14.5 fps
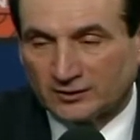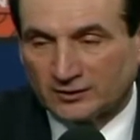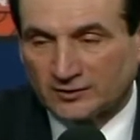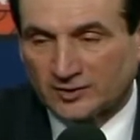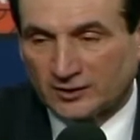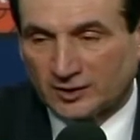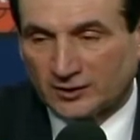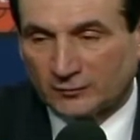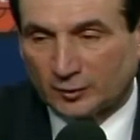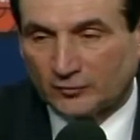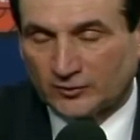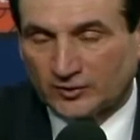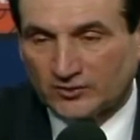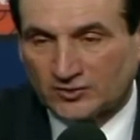our
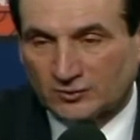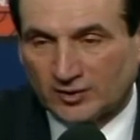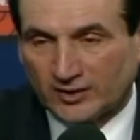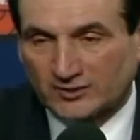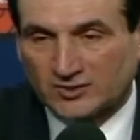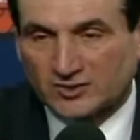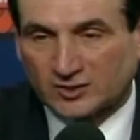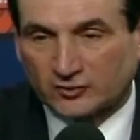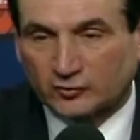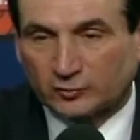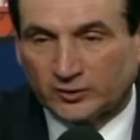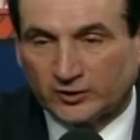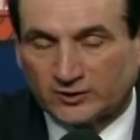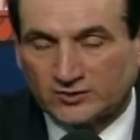team over these last
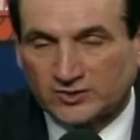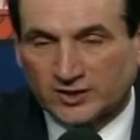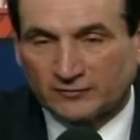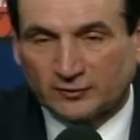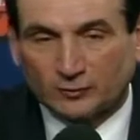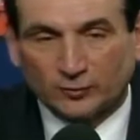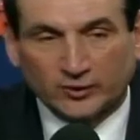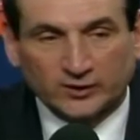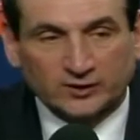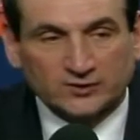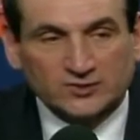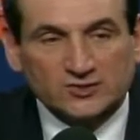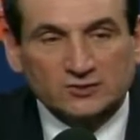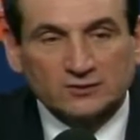6 weeks, 7
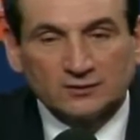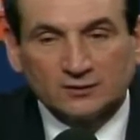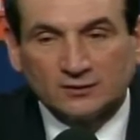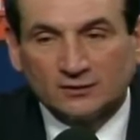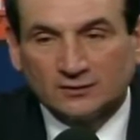weeks,